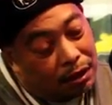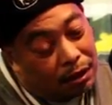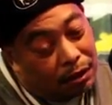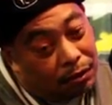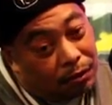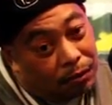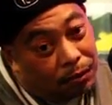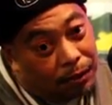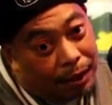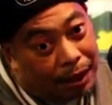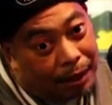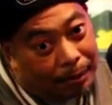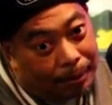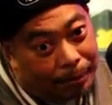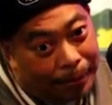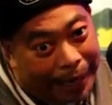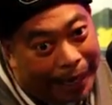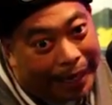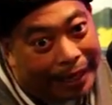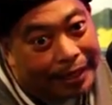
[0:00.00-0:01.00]
Well,
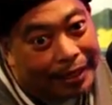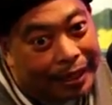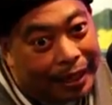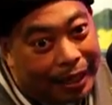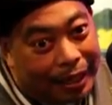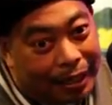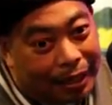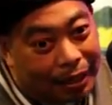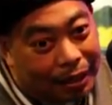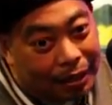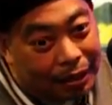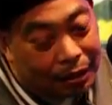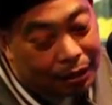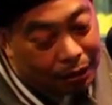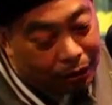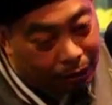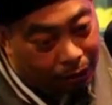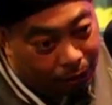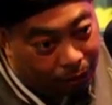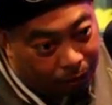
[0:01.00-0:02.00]
back then
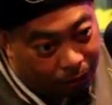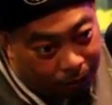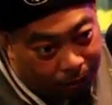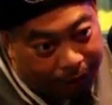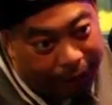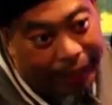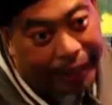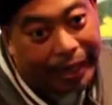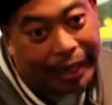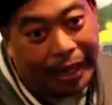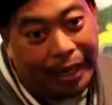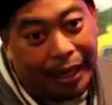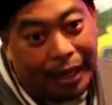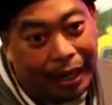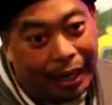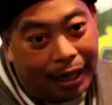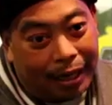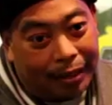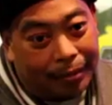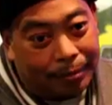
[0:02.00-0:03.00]
we
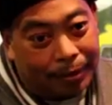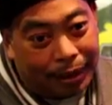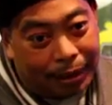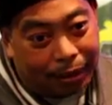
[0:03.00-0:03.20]
headlined because